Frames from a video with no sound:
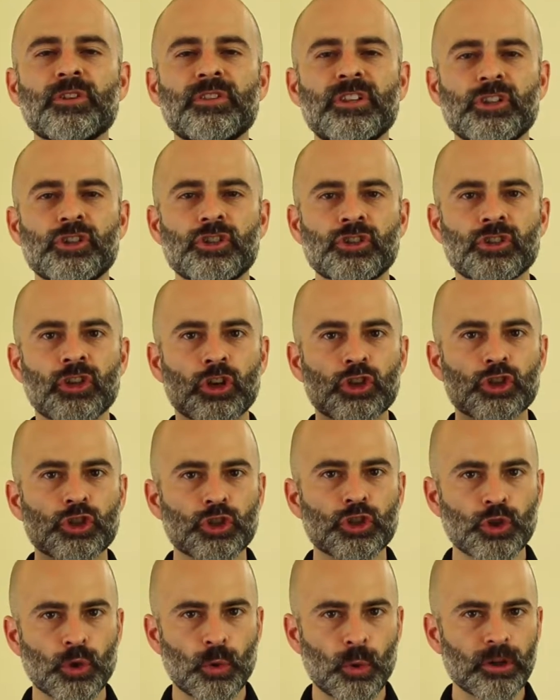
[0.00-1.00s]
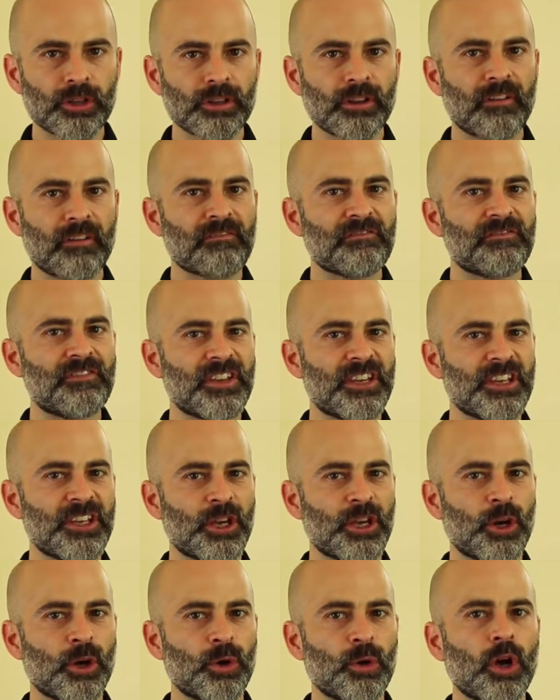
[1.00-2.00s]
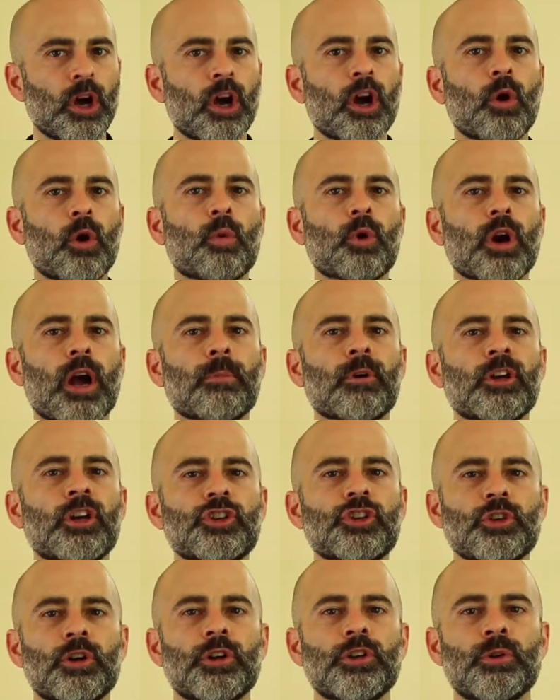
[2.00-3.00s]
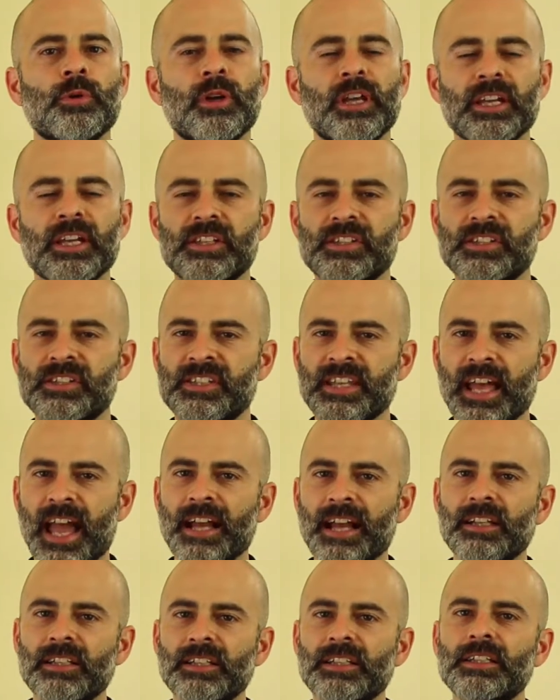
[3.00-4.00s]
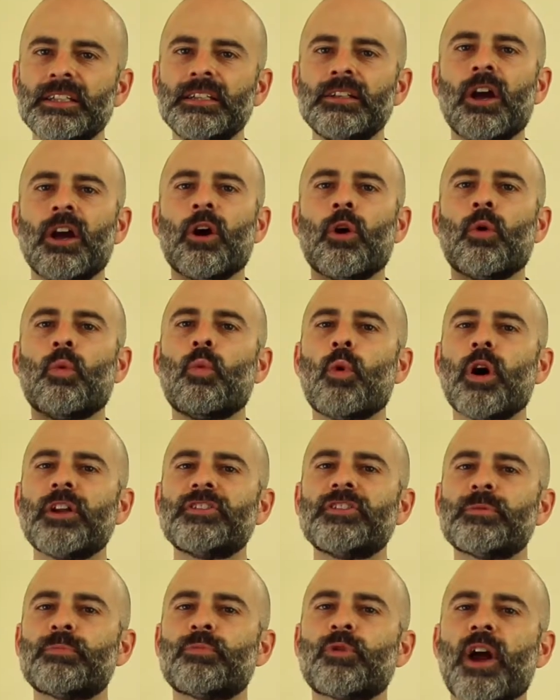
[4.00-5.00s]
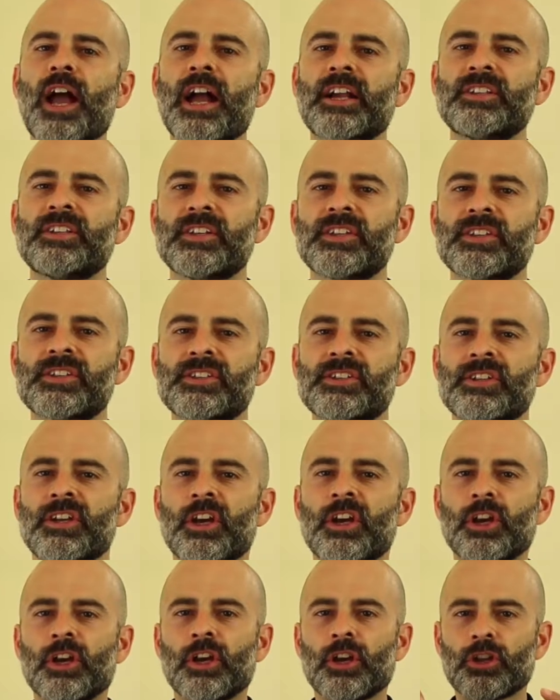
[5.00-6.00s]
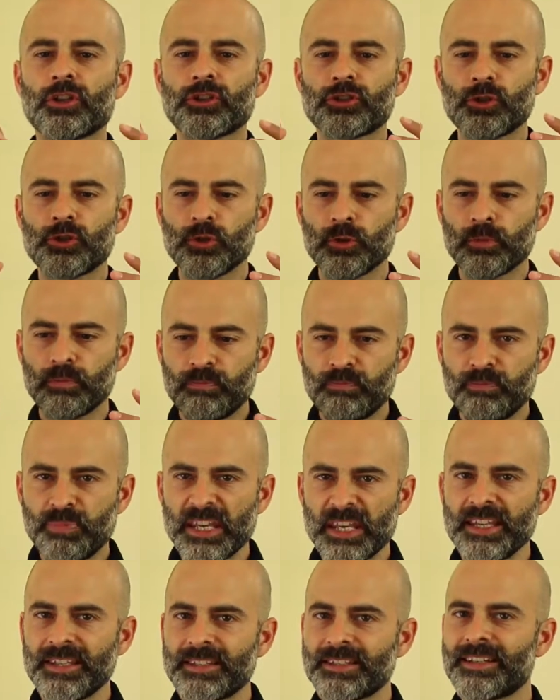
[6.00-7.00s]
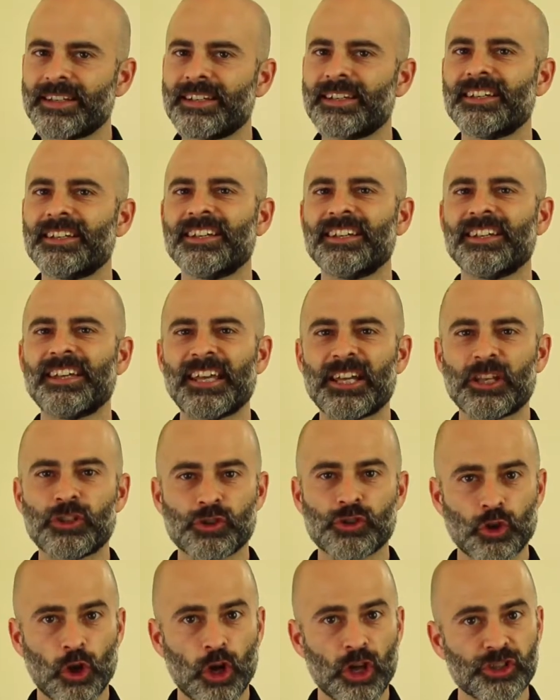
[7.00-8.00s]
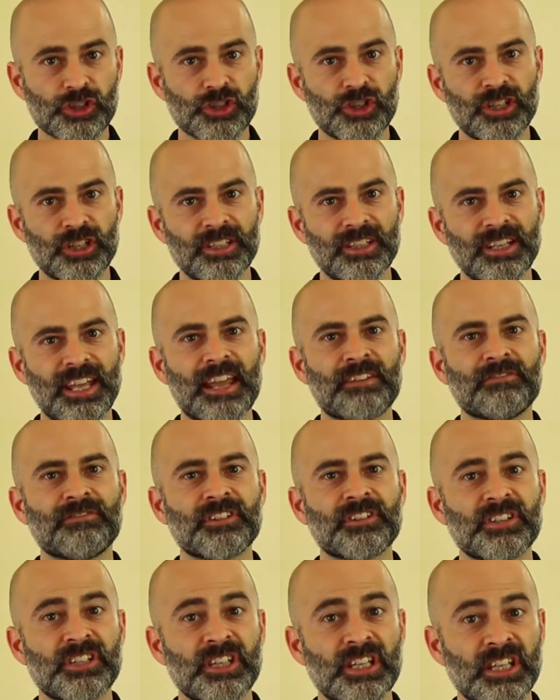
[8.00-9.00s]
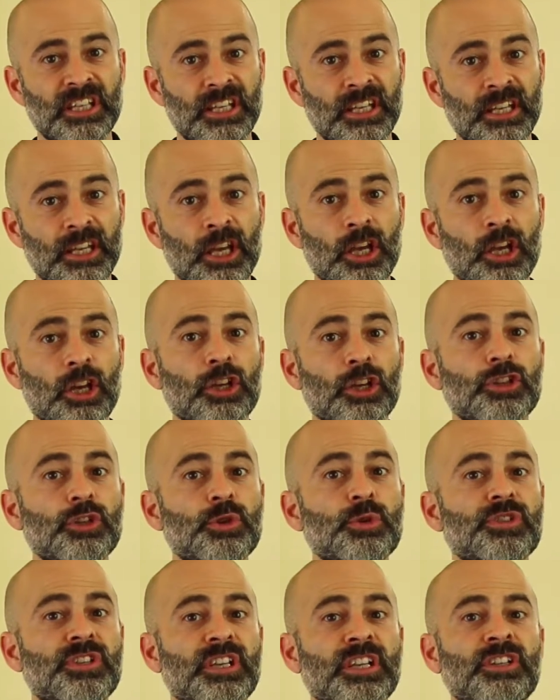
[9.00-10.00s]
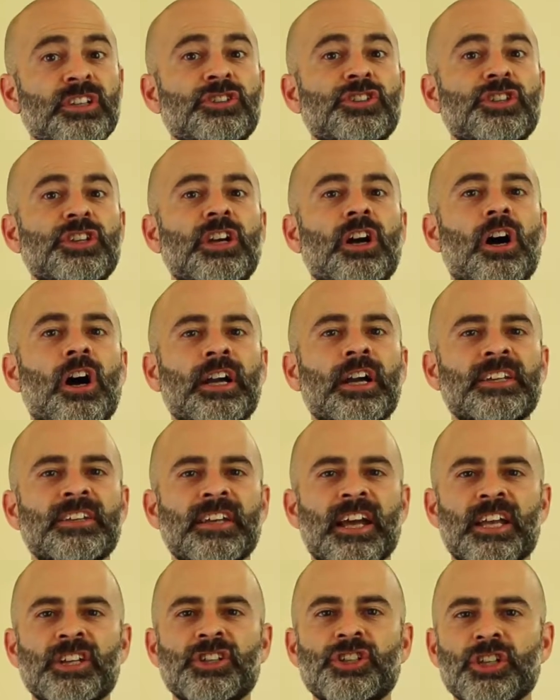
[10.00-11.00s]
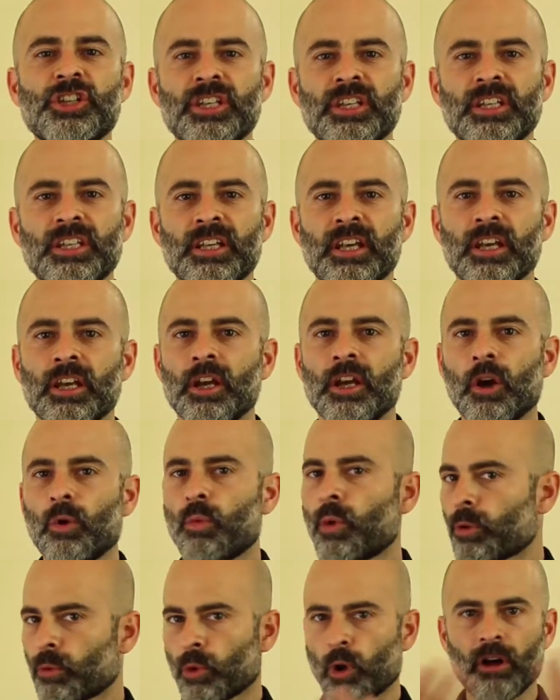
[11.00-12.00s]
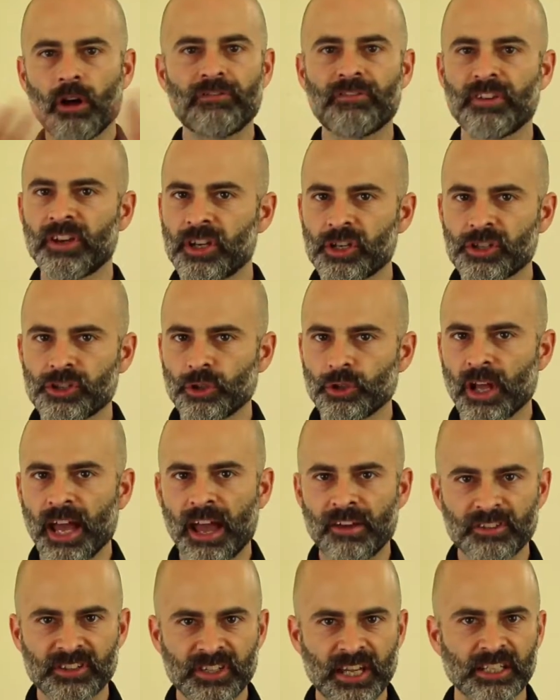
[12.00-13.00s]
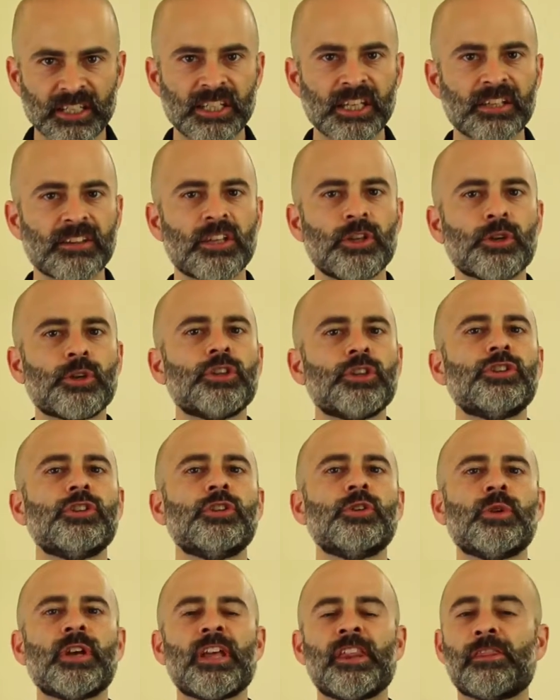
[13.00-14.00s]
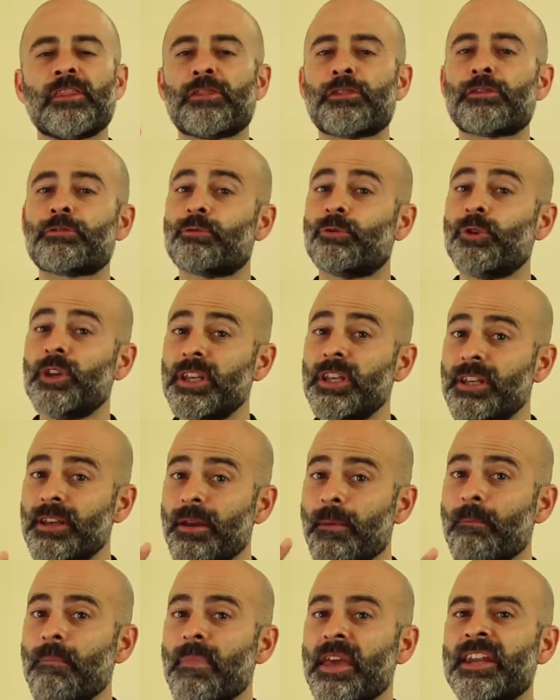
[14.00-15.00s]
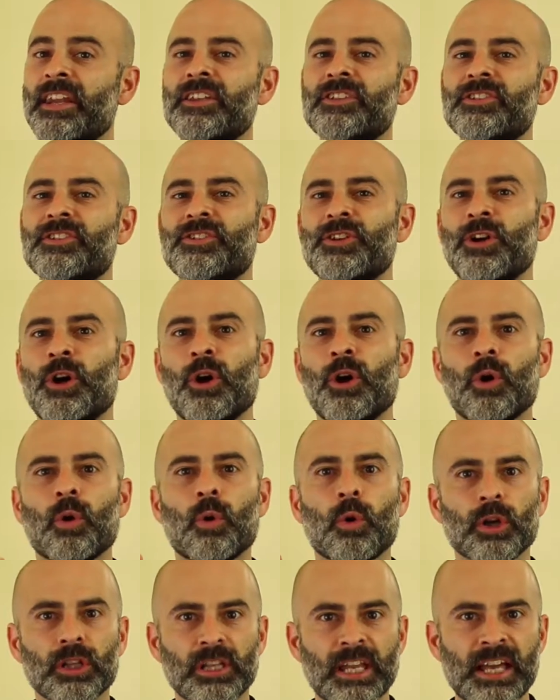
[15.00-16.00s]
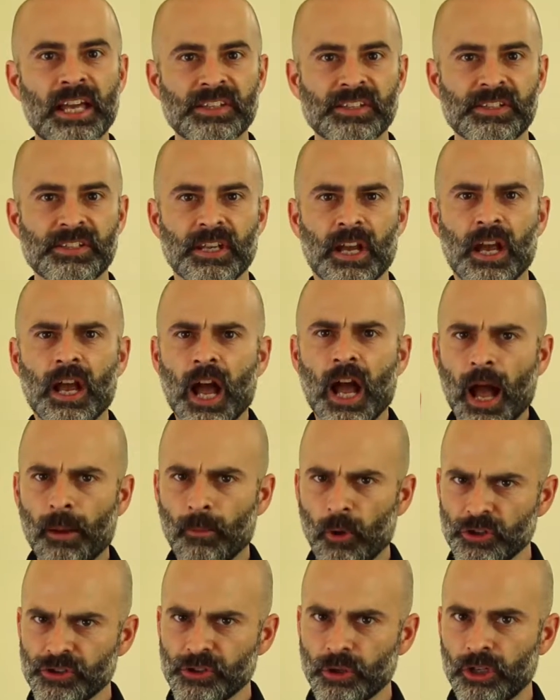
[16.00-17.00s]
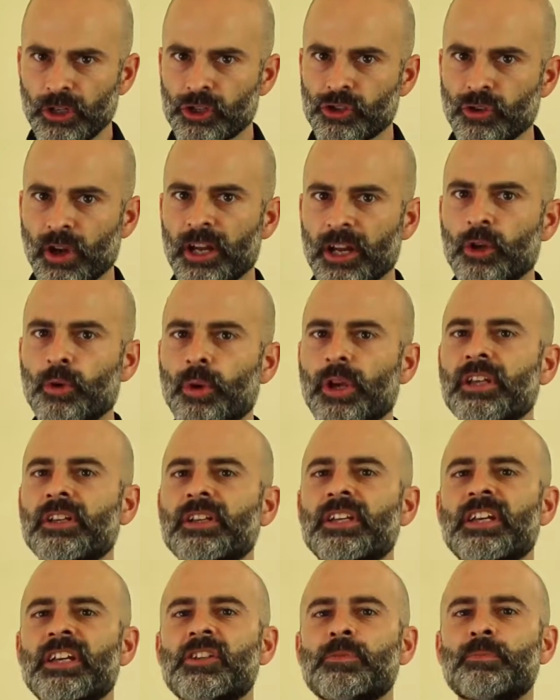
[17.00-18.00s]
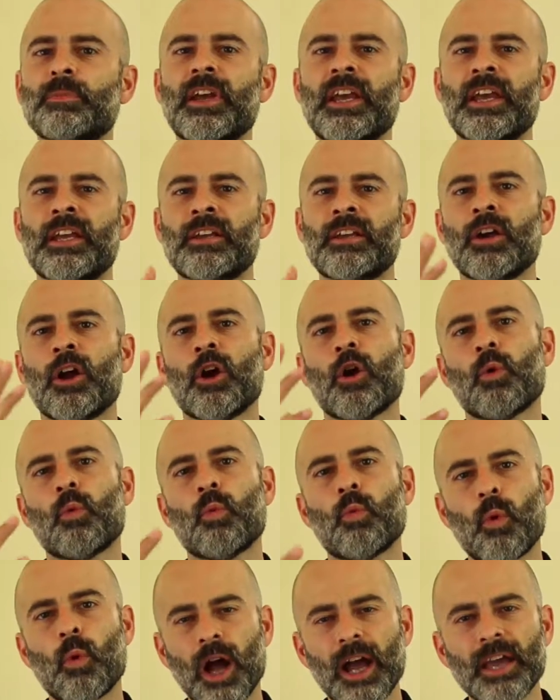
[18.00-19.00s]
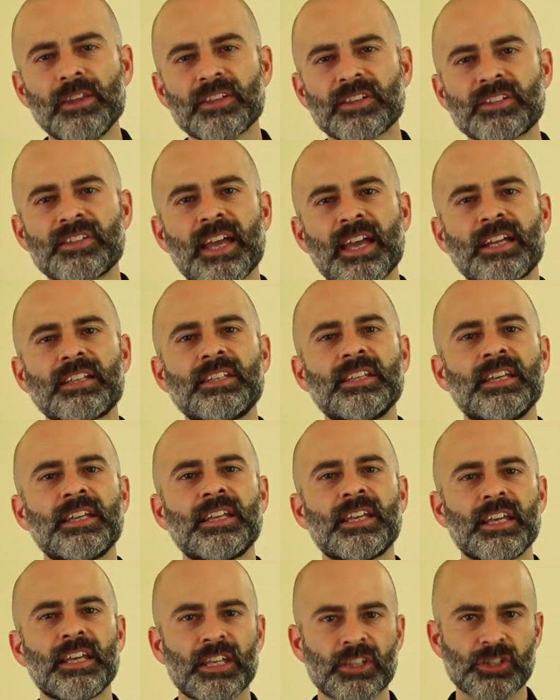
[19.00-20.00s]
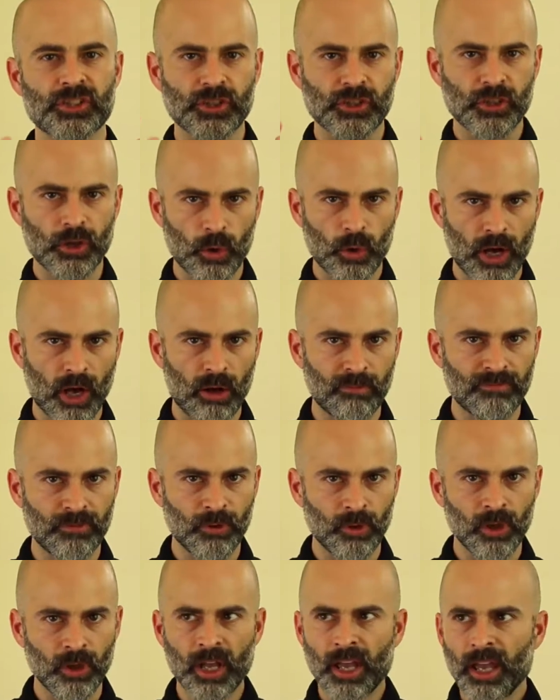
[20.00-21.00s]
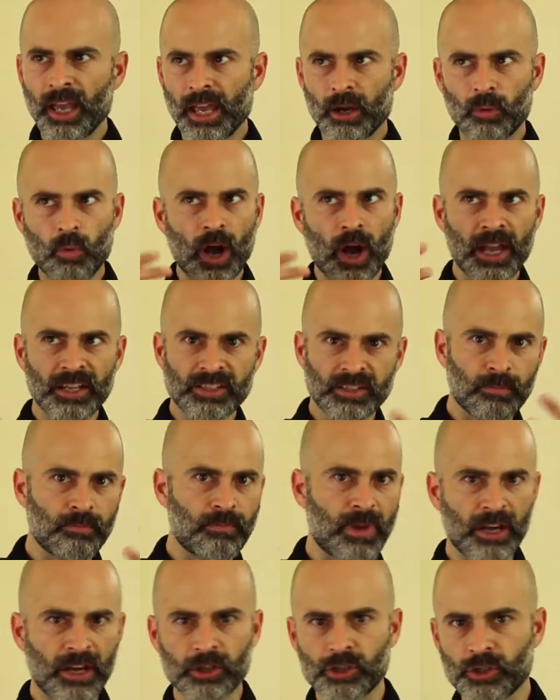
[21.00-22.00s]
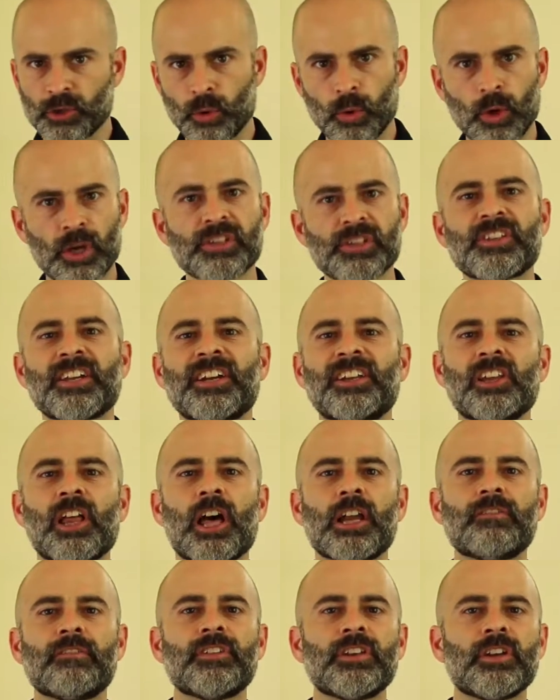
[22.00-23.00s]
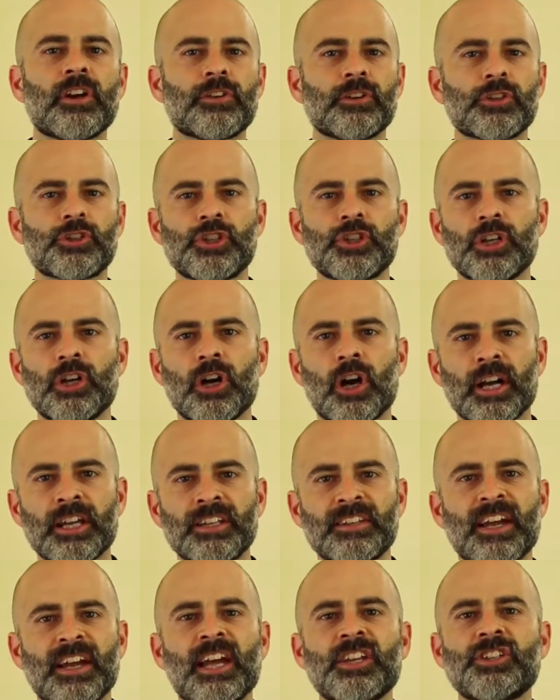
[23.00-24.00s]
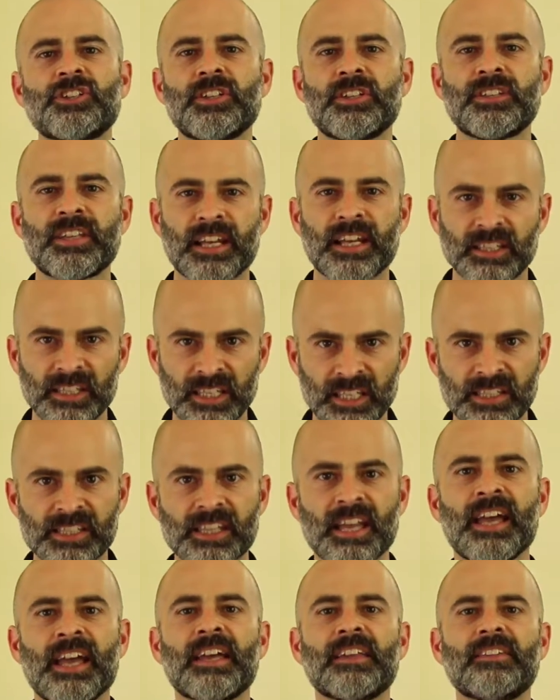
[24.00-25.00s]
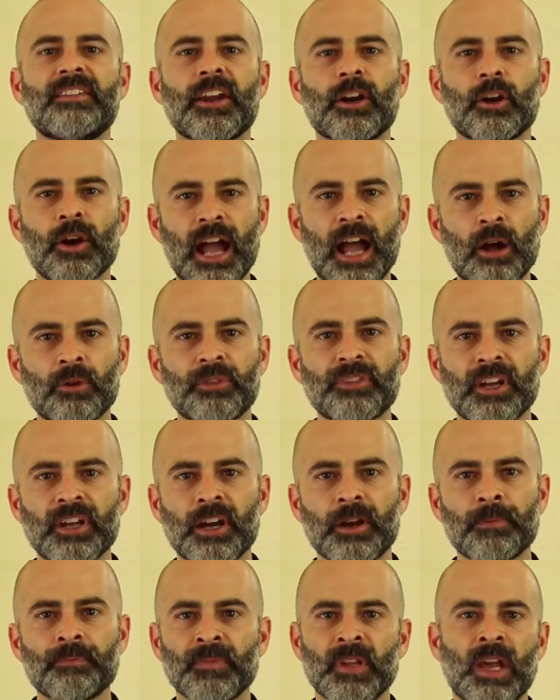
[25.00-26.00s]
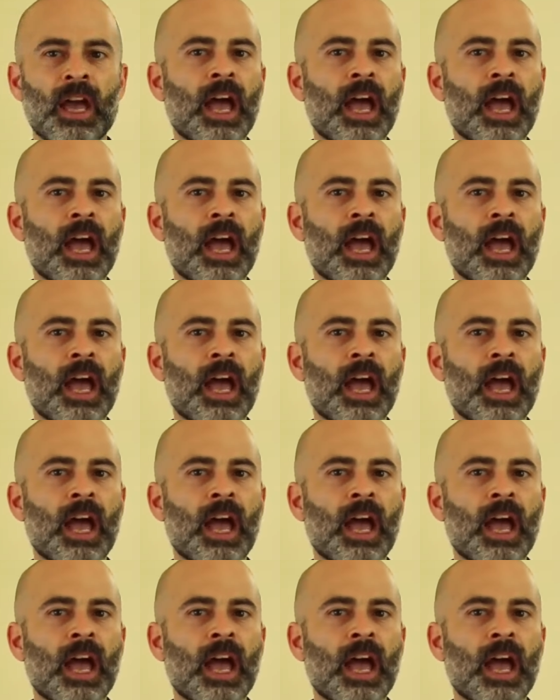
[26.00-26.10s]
to this short video where I'm going to show you exactly what to practice to beat exhaustion and fatigue using Qigong and Tai Chi. When we're all finished, you'll have a technique that you can do in 3 minutes or less. I'm also going to try to quickly explain why this technique is so helpful and why it's a better choice than a lot of the other Qigong and Tai Chi techniques that are out there.